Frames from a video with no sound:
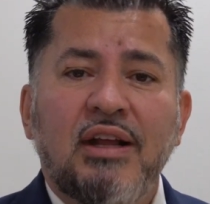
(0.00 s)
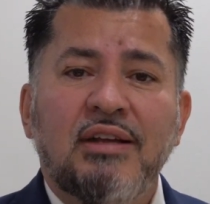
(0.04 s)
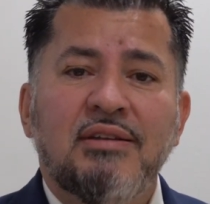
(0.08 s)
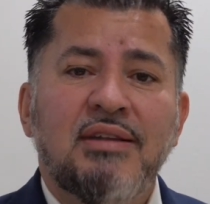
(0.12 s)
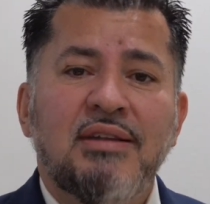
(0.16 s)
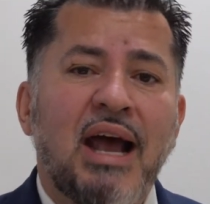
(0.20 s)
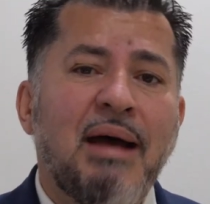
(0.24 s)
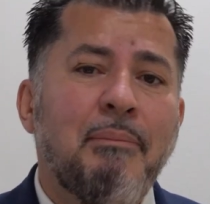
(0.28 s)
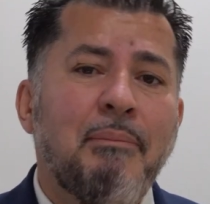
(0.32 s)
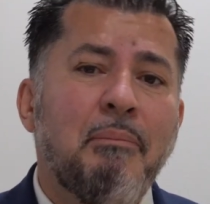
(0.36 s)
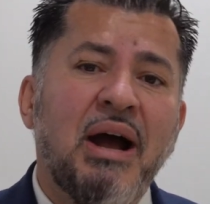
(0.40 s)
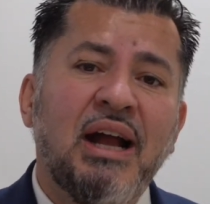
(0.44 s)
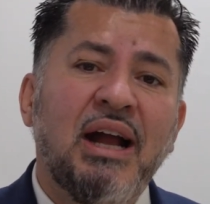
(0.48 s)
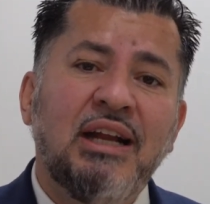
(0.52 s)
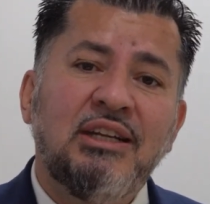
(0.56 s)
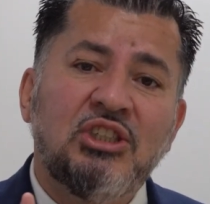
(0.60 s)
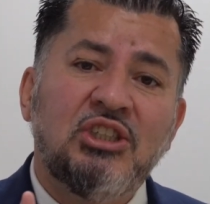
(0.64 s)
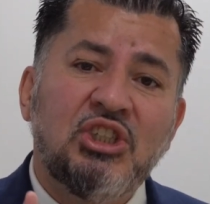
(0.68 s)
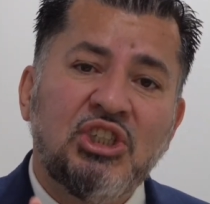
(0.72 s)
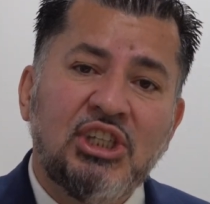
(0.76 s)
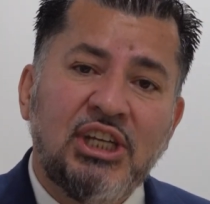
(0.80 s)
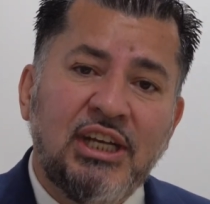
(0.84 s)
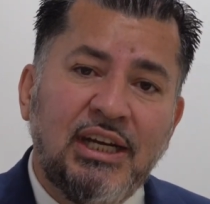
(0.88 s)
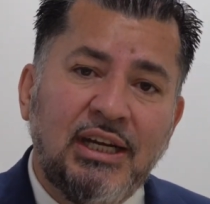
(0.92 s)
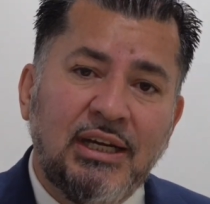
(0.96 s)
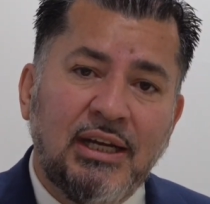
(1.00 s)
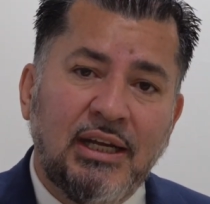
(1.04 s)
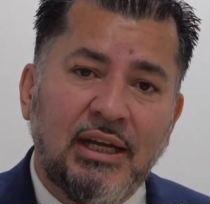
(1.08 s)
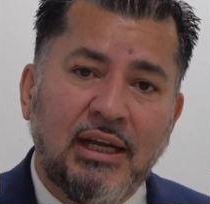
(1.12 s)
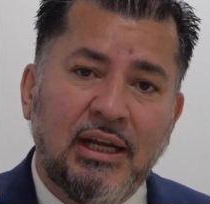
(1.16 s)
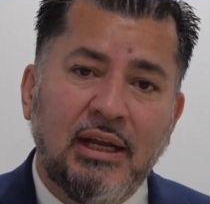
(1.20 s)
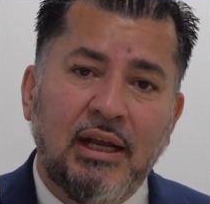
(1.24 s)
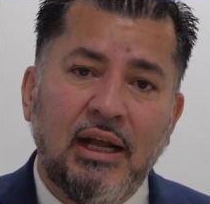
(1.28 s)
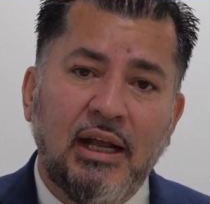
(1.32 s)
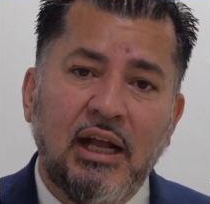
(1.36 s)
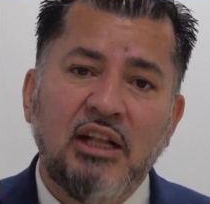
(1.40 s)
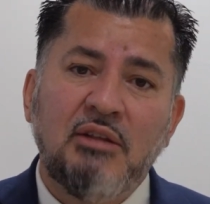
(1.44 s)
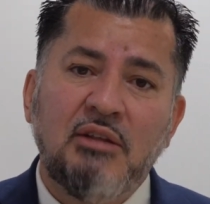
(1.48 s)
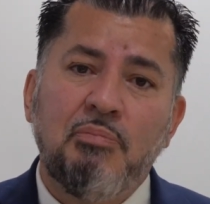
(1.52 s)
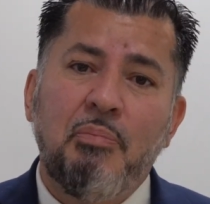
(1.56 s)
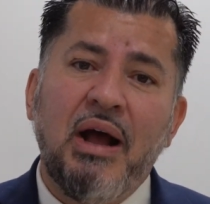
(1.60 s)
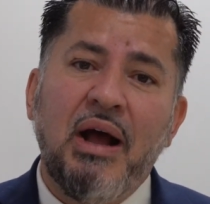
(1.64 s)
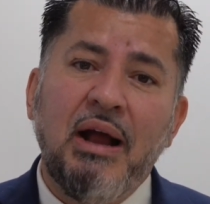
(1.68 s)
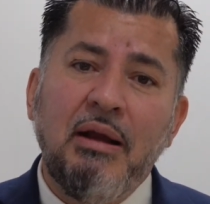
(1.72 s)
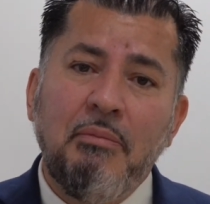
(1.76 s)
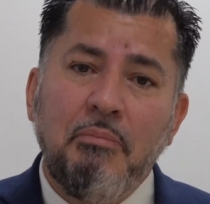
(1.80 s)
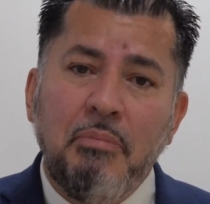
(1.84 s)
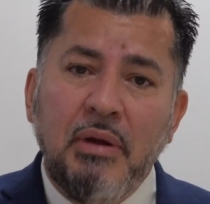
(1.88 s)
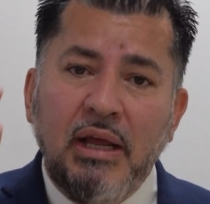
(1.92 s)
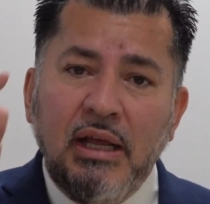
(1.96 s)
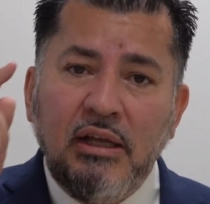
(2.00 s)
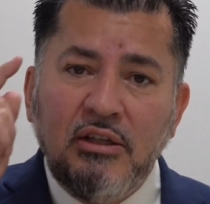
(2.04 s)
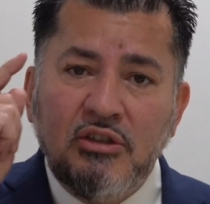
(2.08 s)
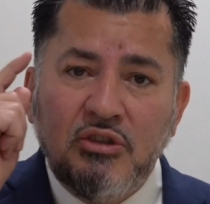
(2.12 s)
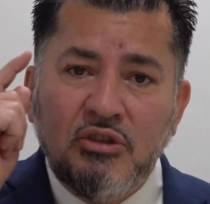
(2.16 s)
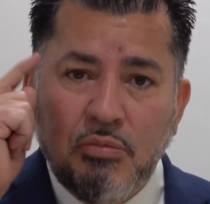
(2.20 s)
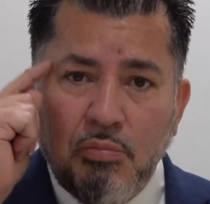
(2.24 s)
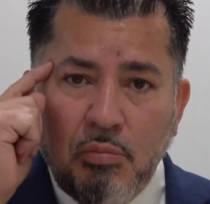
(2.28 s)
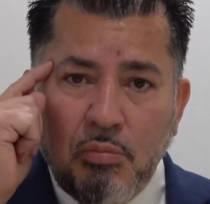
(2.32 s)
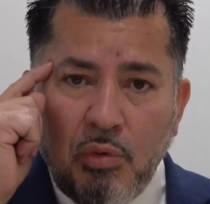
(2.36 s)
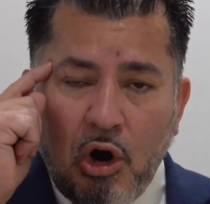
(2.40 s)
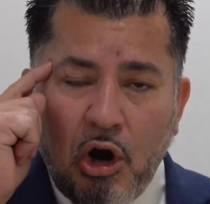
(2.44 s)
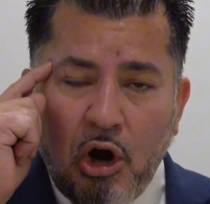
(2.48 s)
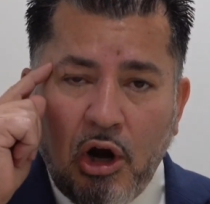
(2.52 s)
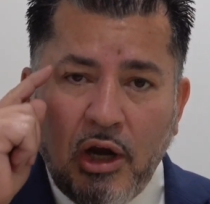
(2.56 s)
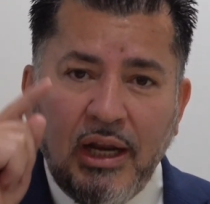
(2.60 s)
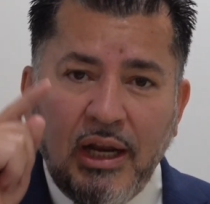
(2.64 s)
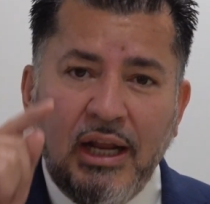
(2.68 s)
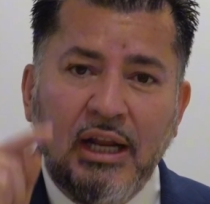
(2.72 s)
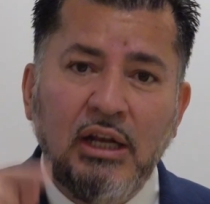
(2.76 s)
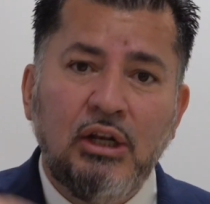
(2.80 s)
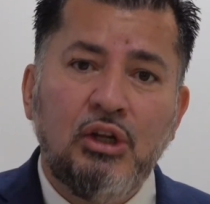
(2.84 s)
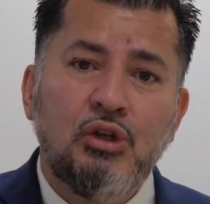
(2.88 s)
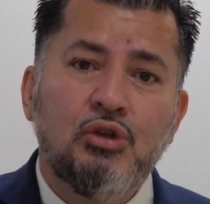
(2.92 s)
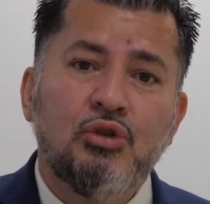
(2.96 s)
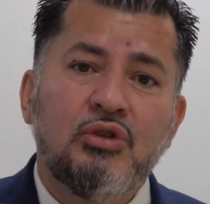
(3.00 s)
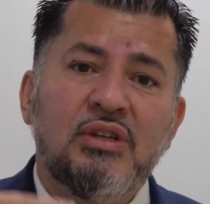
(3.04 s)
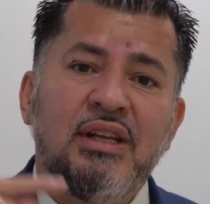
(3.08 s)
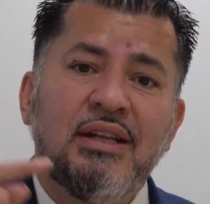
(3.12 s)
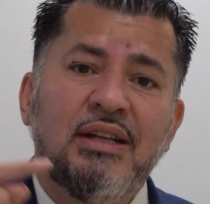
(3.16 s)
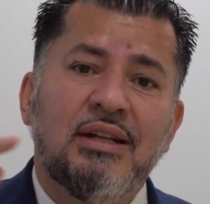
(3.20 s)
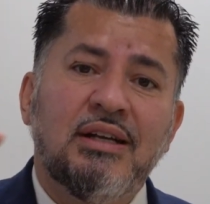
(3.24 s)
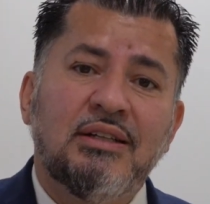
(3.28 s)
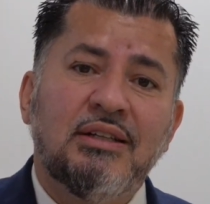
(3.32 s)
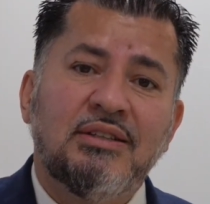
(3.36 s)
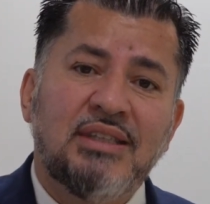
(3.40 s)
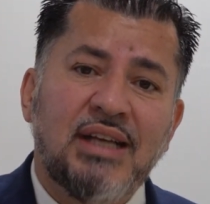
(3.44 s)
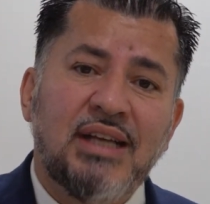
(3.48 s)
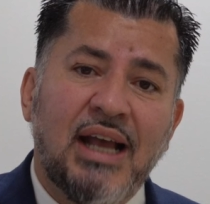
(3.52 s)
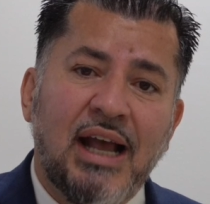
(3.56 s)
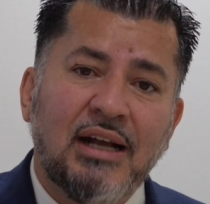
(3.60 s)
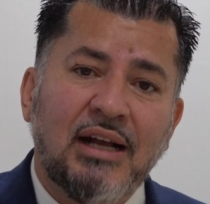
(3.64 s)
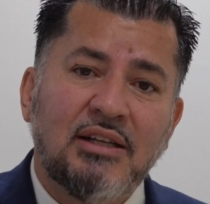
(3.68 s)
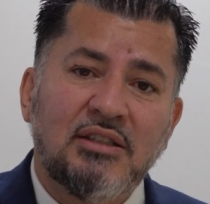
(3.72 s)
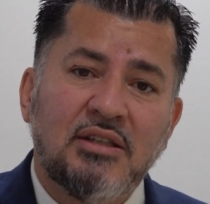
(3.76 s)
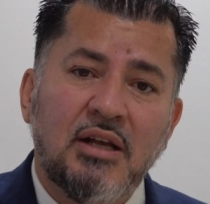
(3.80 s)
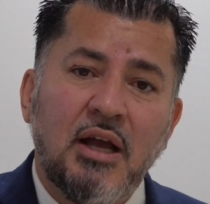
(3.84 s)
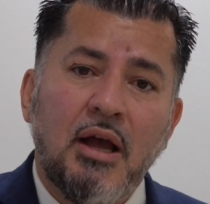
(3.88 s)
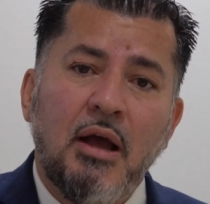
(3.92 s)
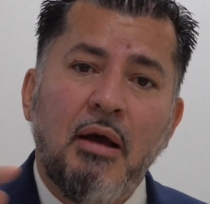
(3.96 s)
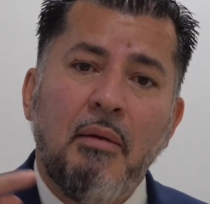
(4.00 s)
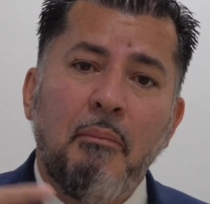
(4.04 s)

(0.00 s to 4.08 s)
It's not by cheating, it's by being smart and using the tax